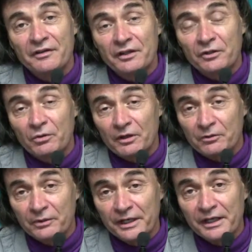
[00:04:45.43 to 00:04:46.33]
that you are
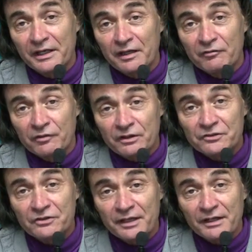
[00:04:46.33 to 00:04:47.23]
creating a
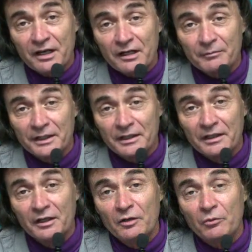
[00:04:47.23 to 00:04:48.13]
false dichotomy